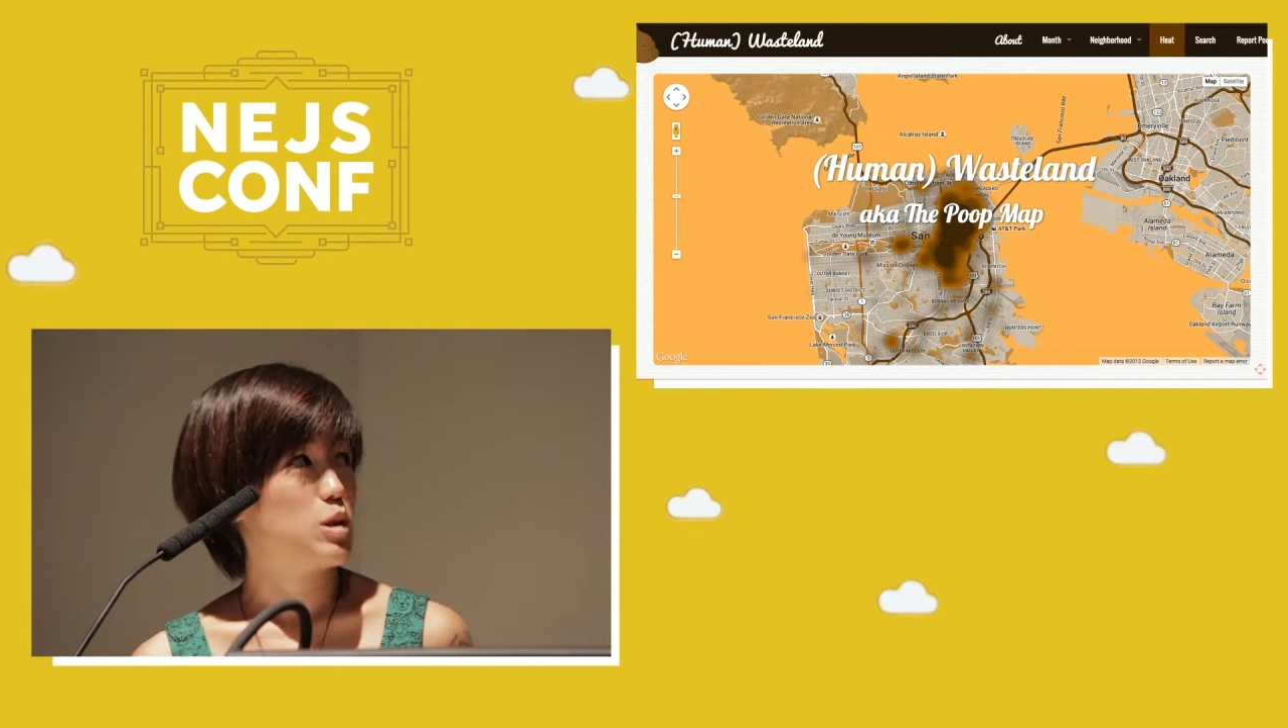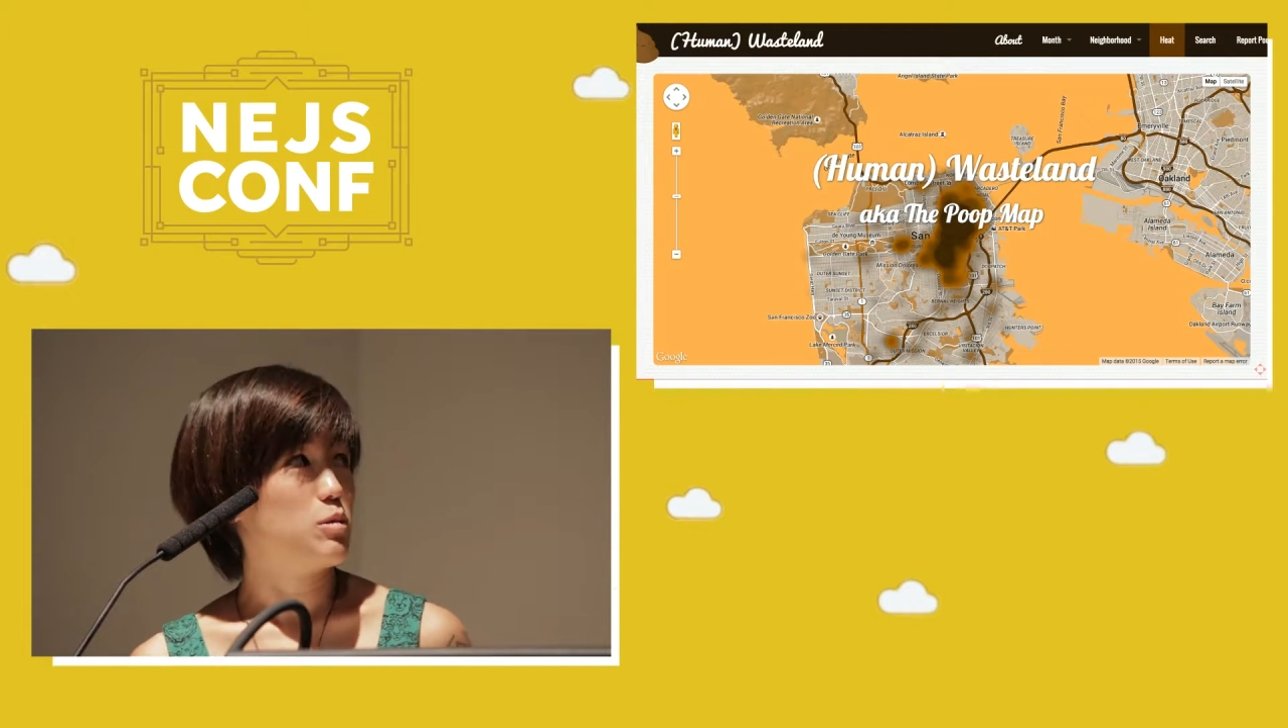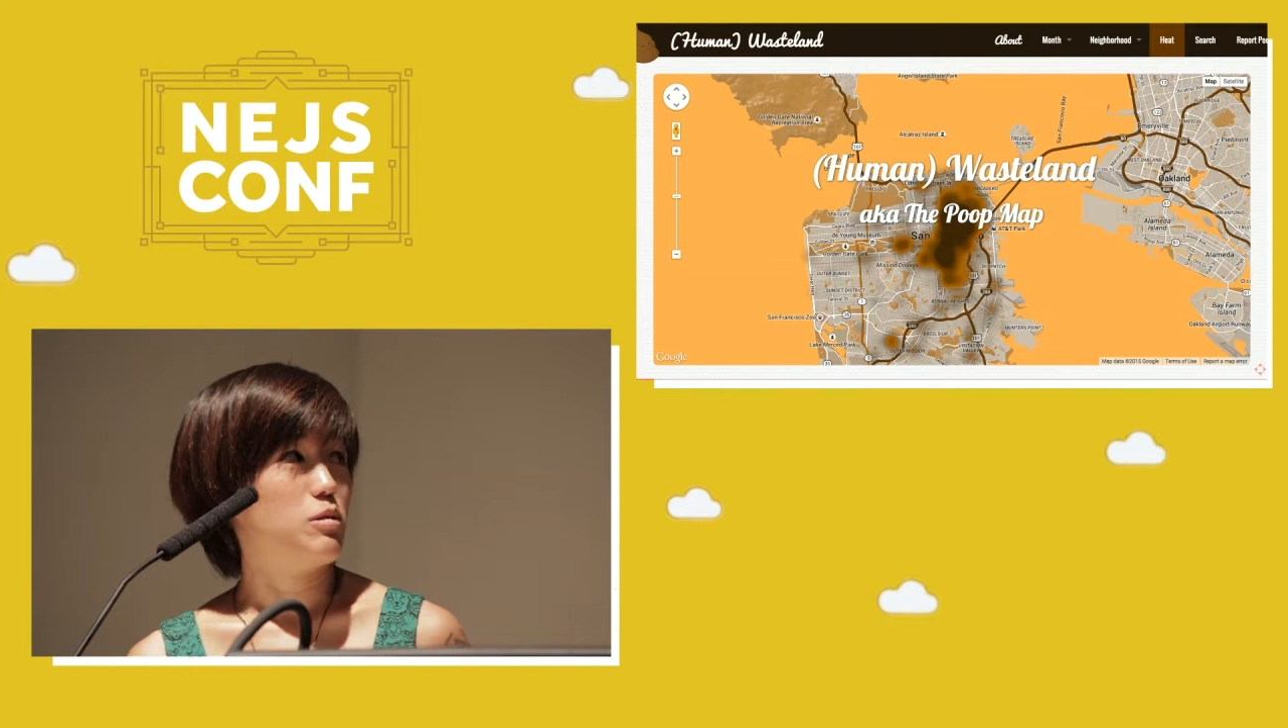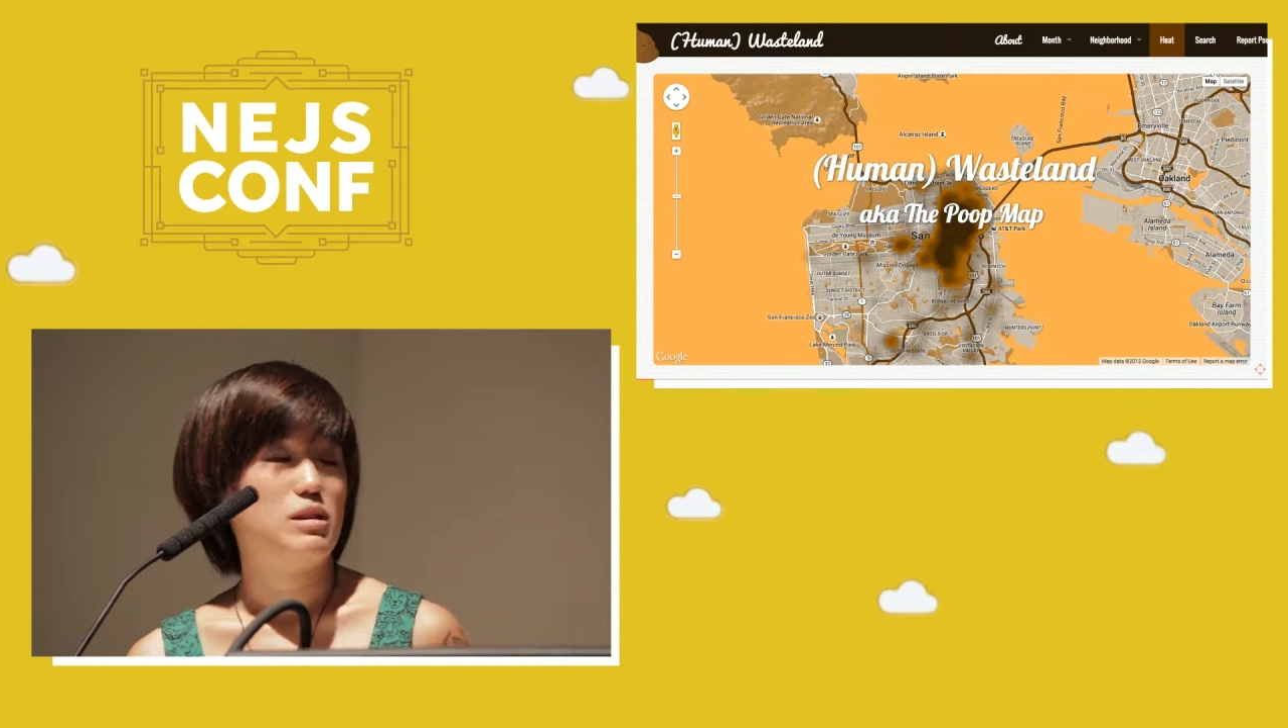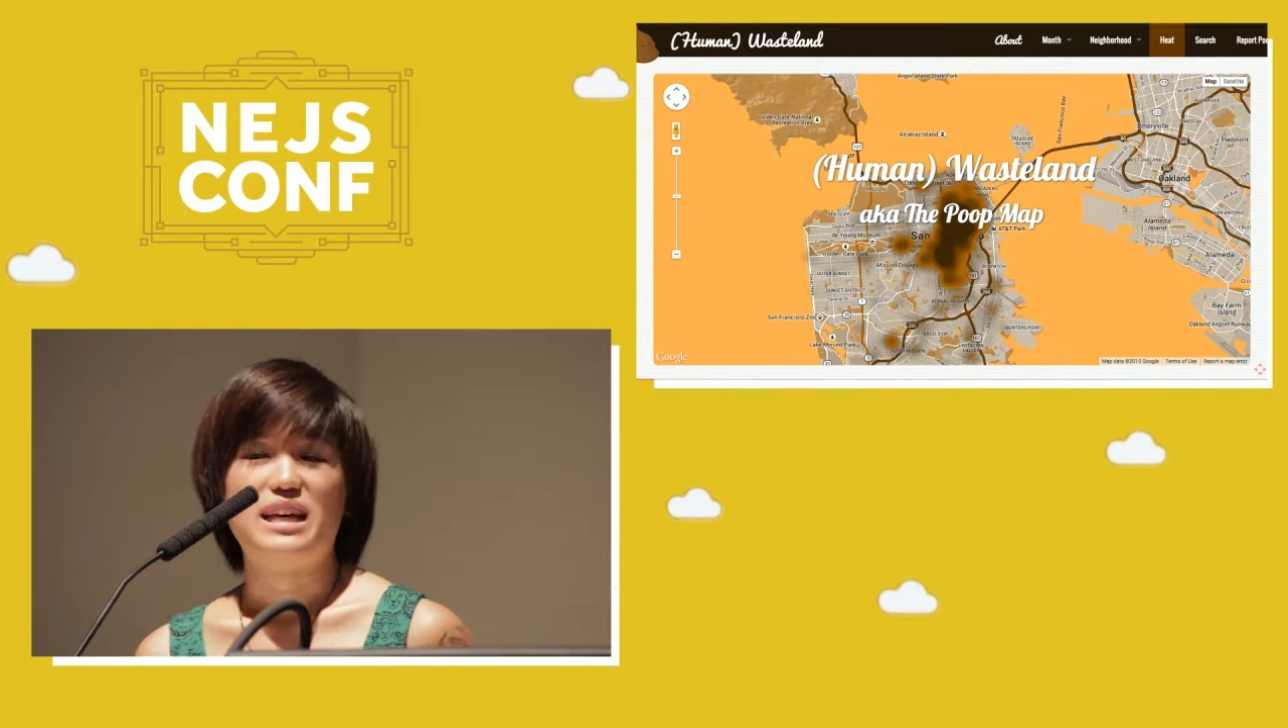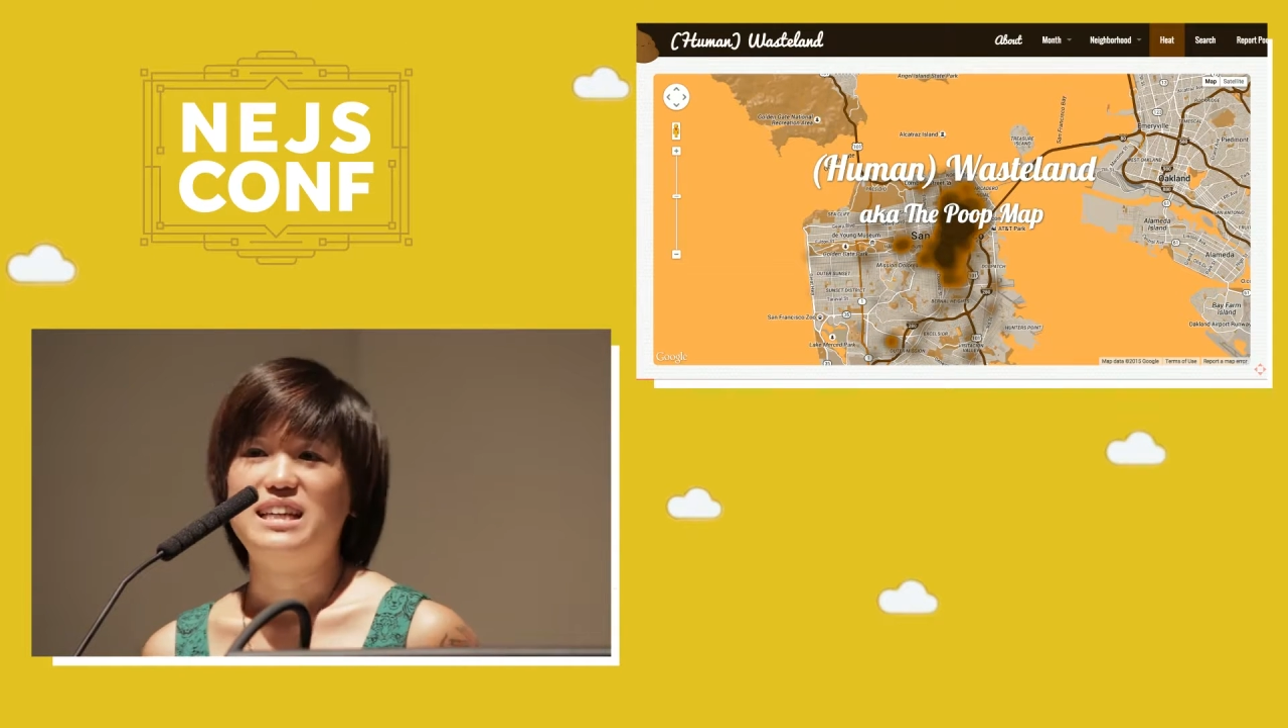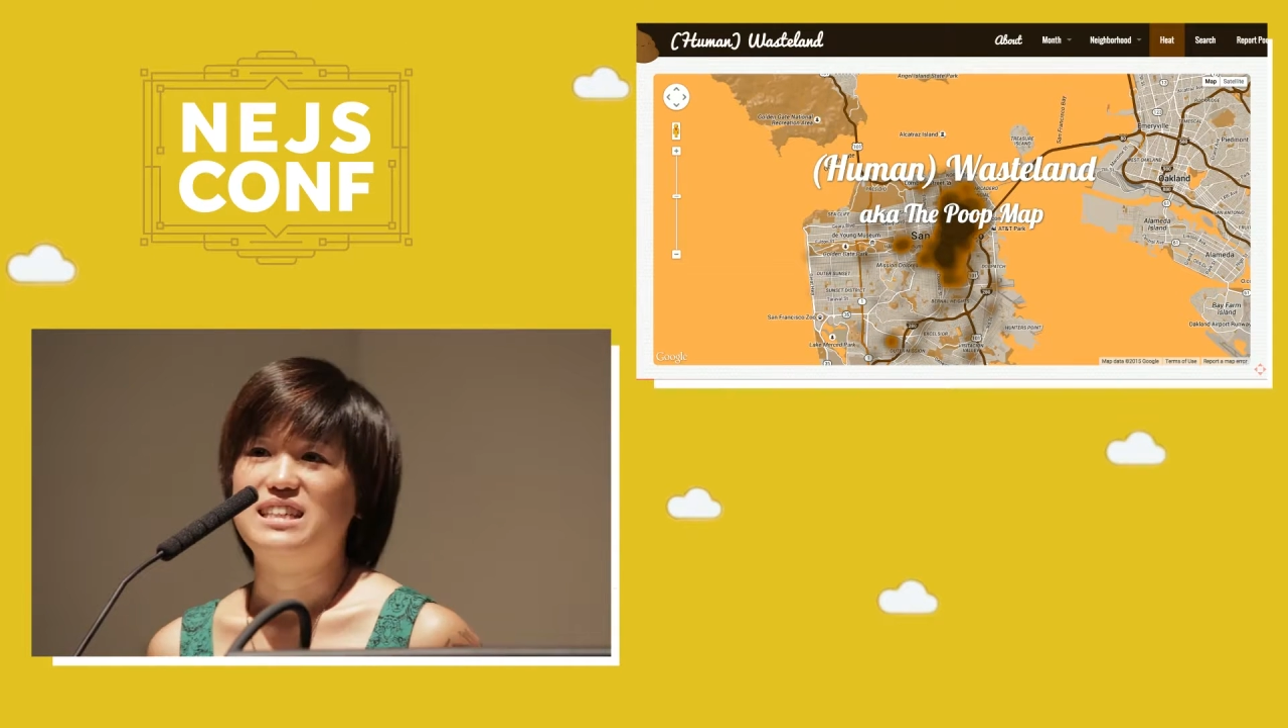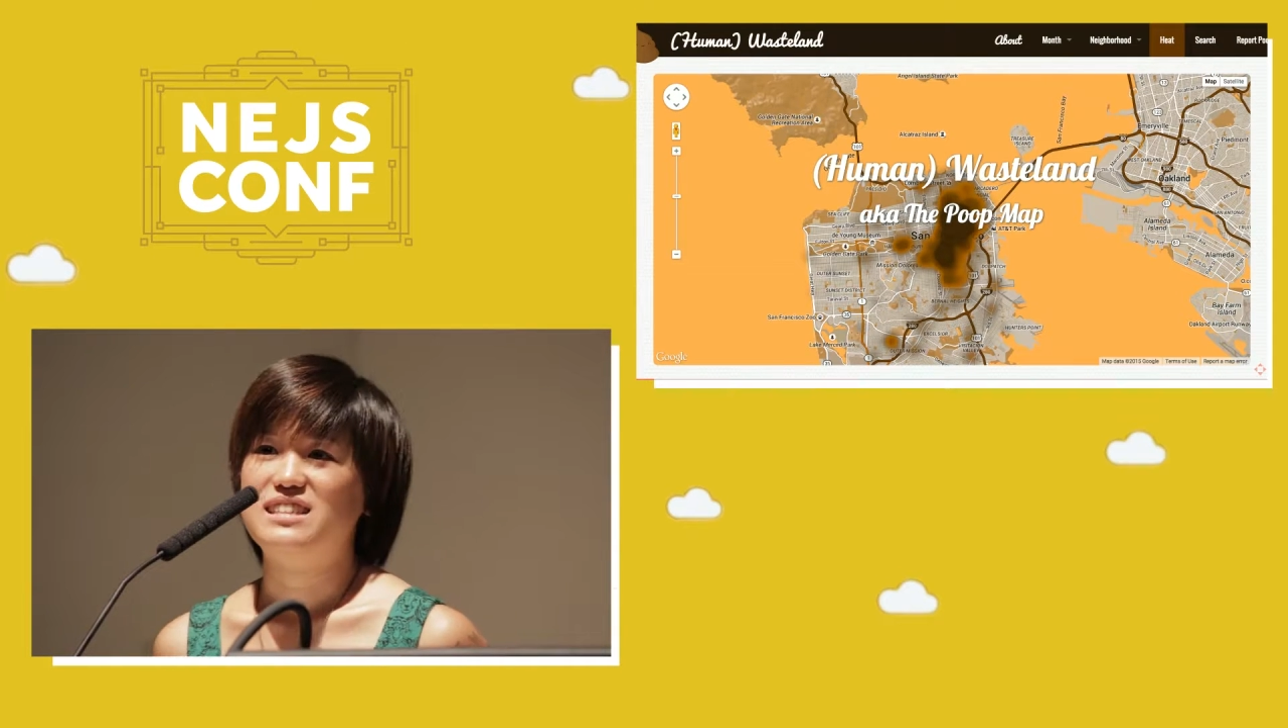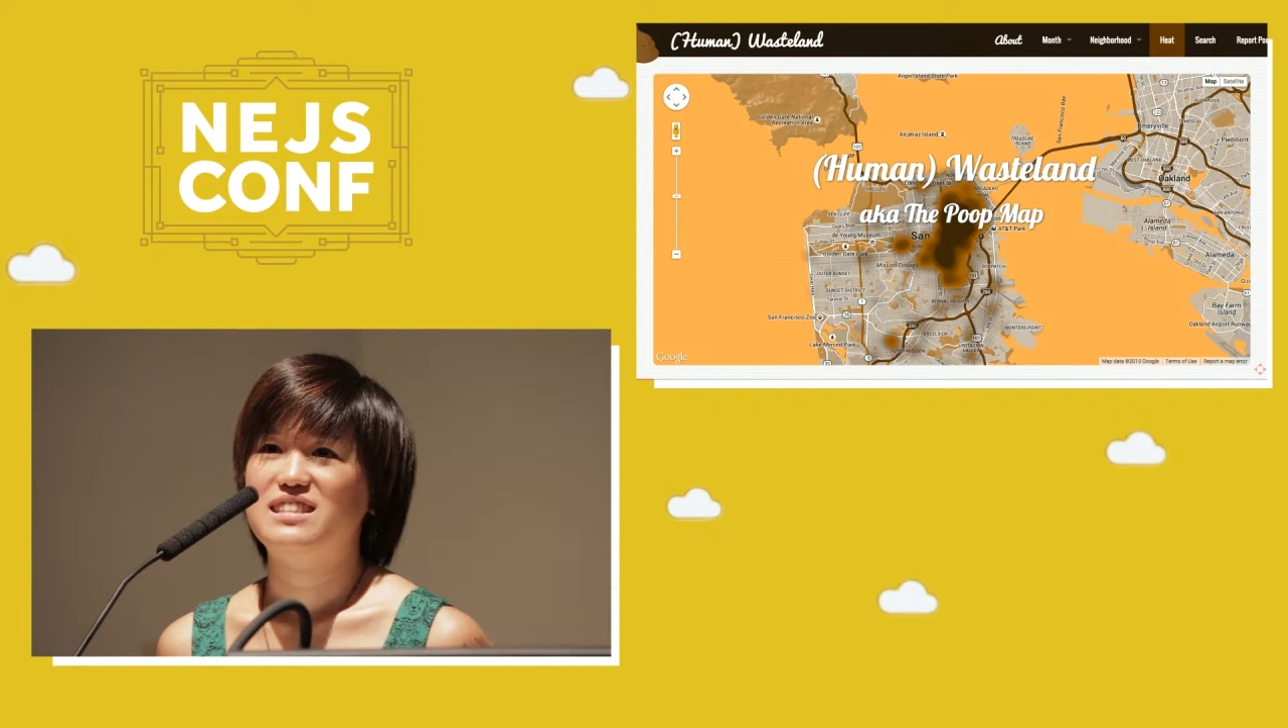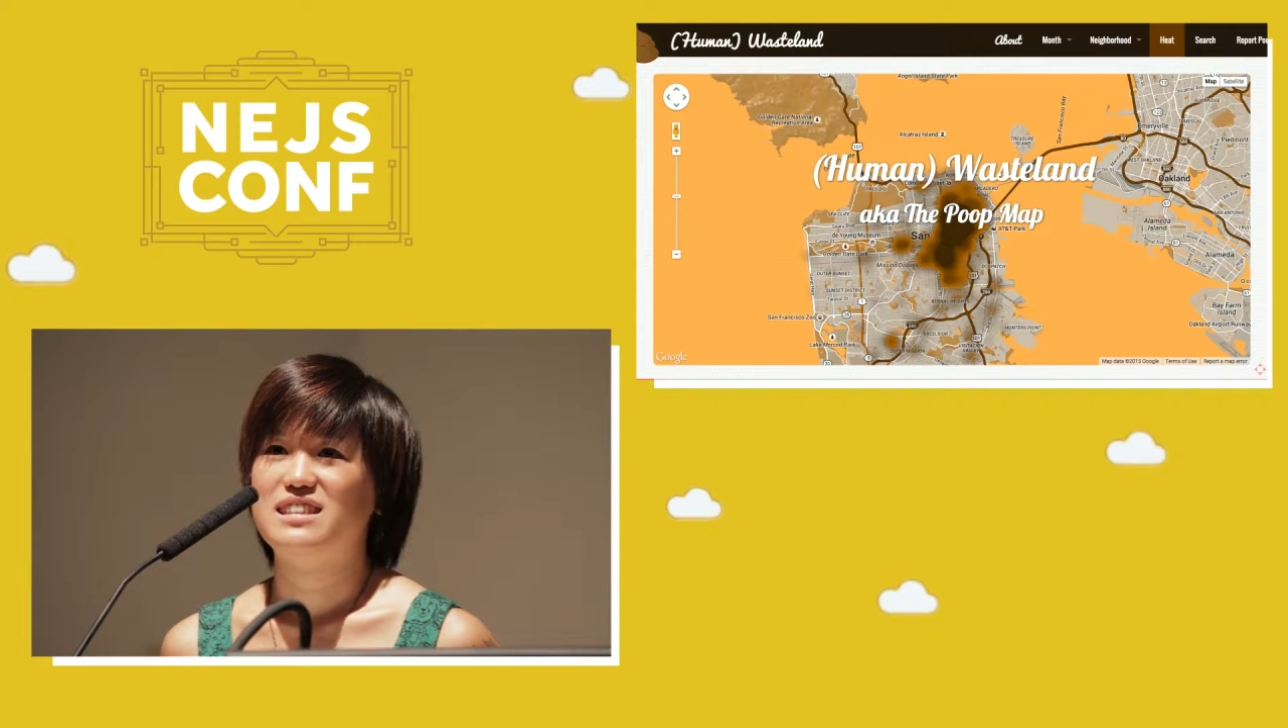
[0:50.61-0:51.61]
don't know what that
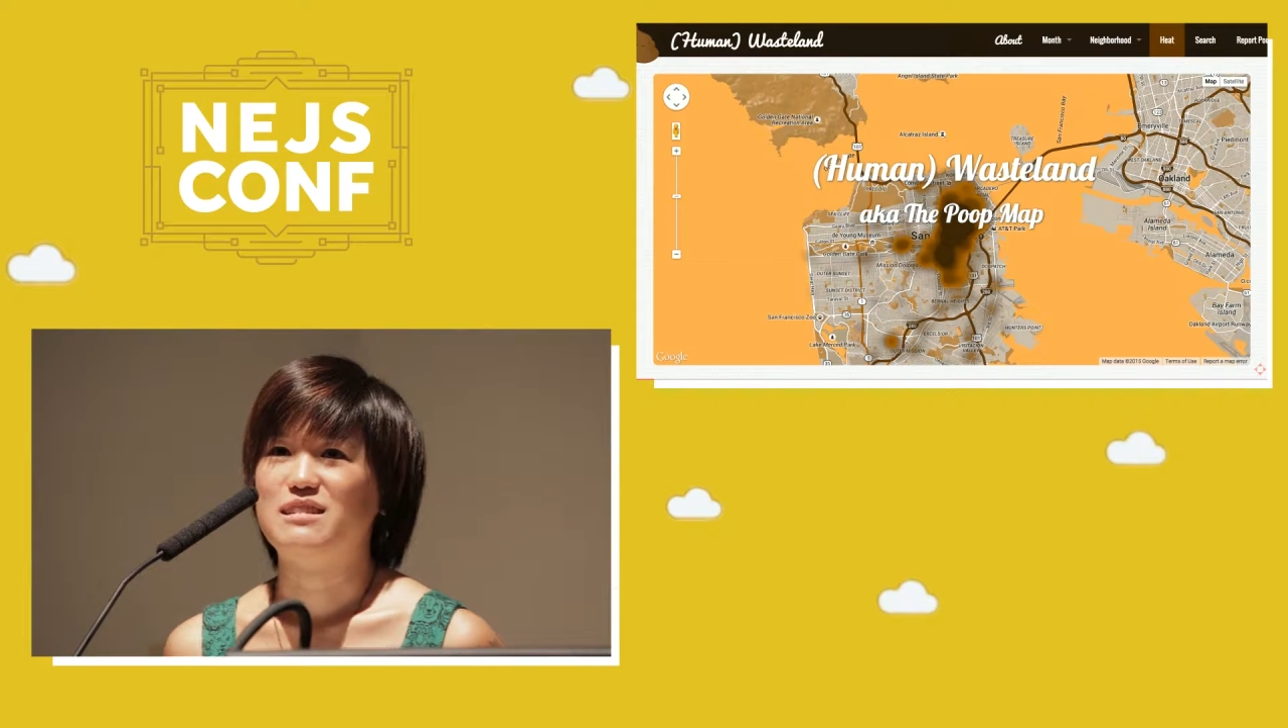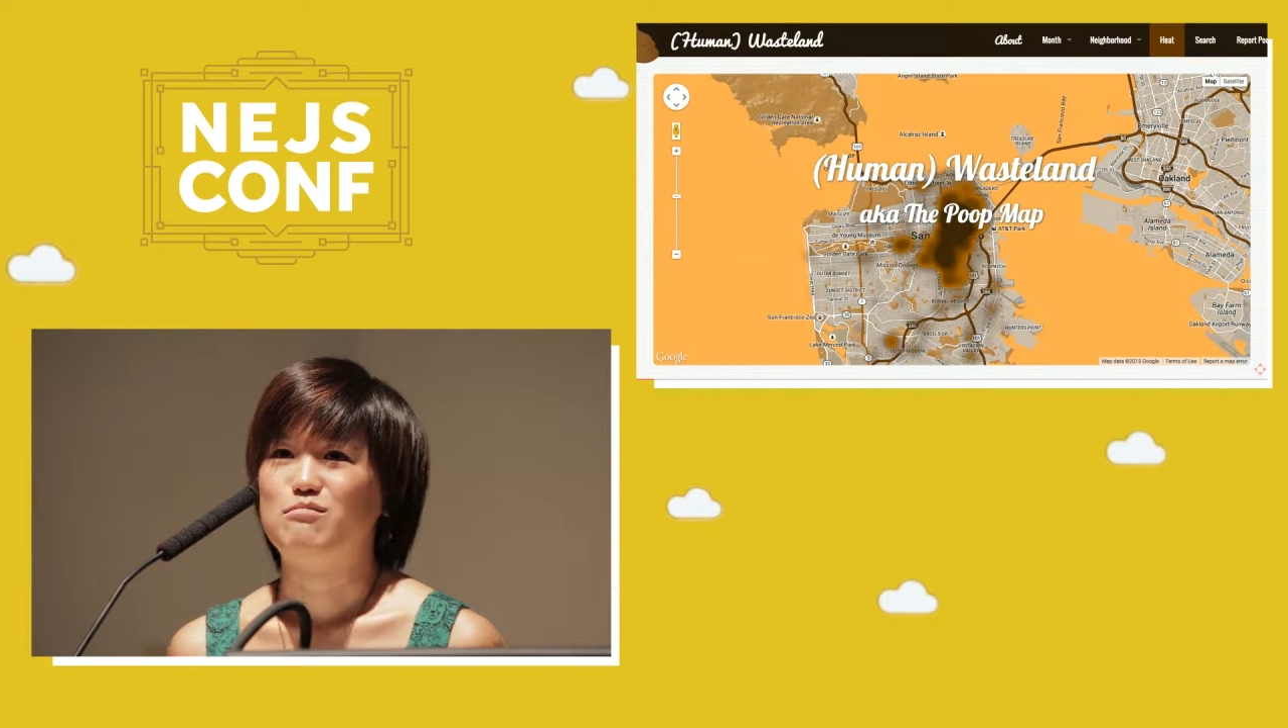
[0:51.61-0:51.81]
is,